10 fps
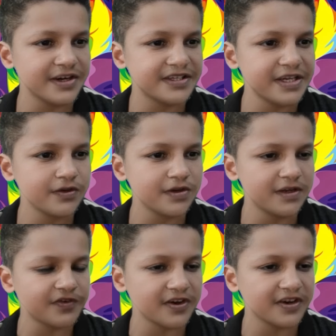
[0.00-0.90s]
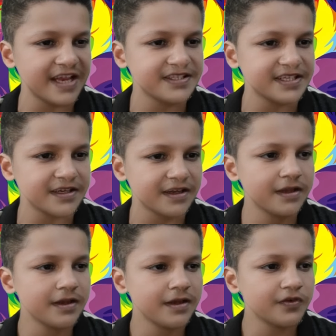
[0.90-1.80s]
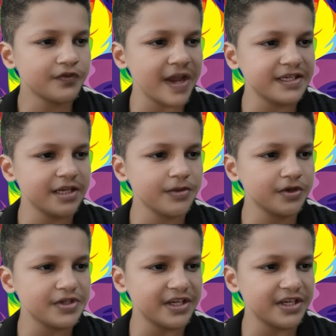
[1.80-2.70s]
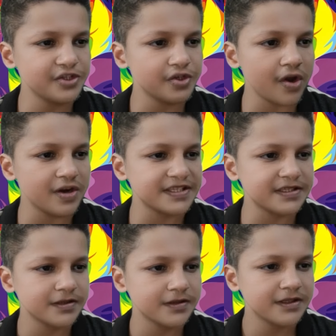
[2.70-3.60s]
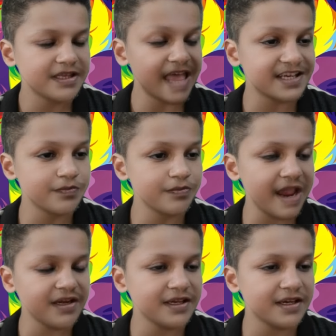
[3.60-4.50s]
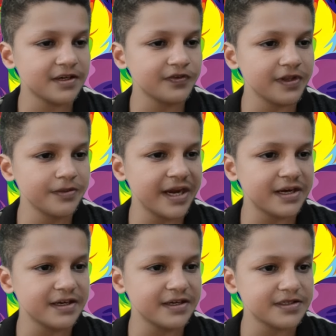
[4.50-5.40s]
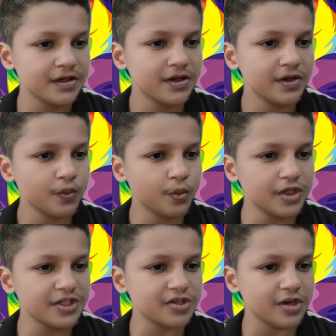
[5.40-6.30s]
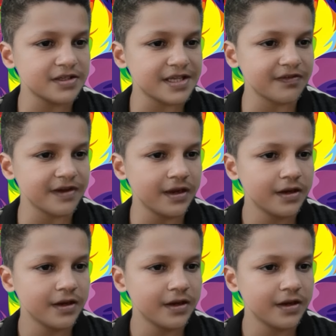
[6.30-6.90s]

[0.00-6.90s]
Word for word: sequel for granted, finding beauty in shots that many other filmmakers would toss away.